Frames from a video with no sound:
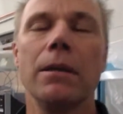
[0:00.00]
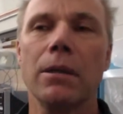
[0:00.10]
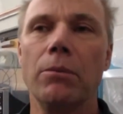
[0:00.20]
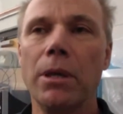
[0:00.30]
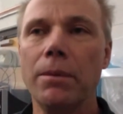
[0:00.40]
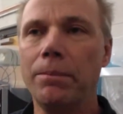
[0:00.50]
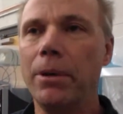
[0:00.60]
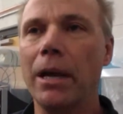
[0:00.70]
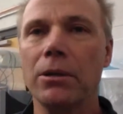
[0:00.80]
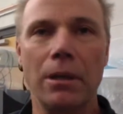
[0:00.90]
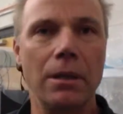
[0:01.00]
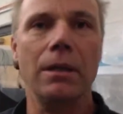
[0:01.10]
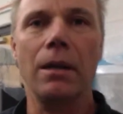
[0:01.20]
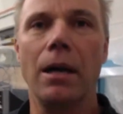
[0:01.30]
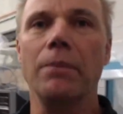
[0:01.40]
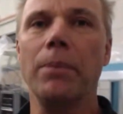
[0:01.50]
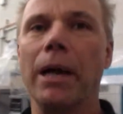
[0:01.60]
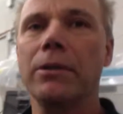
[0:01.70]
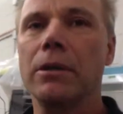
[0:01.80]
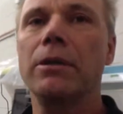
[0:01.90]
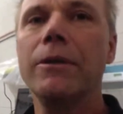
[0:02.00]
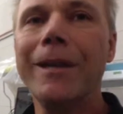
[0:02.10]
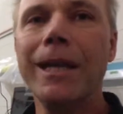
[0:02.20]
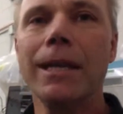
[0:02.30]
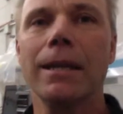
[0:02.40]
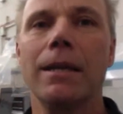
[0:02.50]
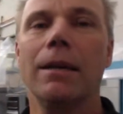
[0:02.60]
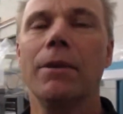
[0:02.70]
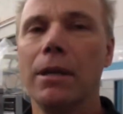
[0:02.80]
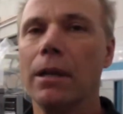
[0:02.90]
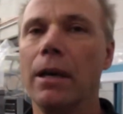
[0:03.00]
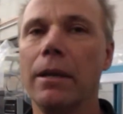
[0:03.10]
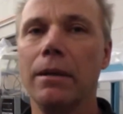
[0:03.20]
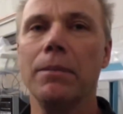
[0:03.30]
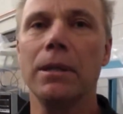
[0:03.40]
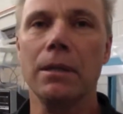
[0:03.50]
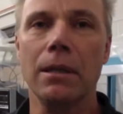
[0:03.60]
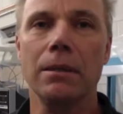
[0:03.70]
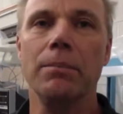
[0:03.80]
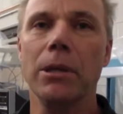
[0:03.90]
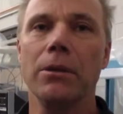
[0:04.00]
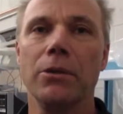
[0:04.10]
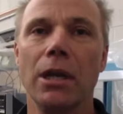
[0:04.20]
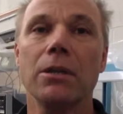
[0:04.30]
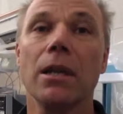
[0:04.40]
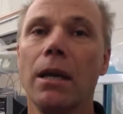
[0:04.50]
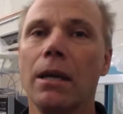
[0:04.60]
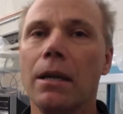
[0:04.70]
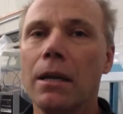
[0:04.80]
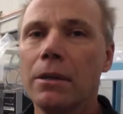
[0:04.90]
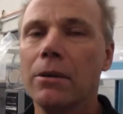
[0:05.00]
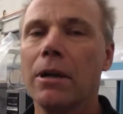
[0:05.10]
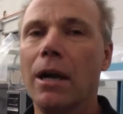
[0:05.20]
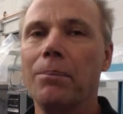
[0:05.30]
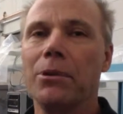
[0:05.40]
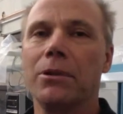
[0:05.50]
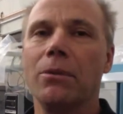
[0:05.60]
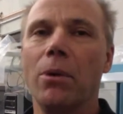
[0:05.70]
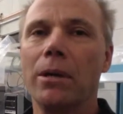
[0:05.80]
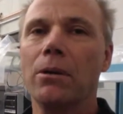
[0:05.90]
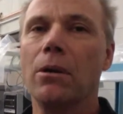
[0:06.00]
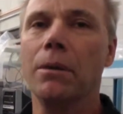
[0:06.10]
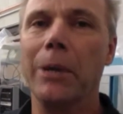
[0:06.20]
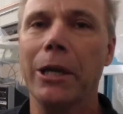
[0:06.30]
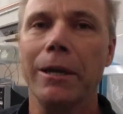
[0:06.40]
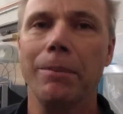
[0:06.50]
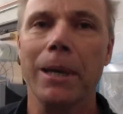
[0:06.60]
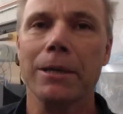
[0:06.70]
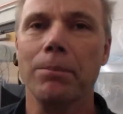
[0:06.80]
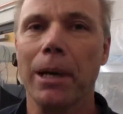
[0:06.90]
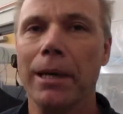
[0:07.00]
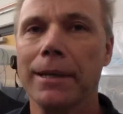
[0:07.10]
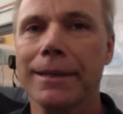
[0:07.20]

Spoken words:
And so our bikes are unique, and everything on them is built just to accomplish the one goal of making the best bikes.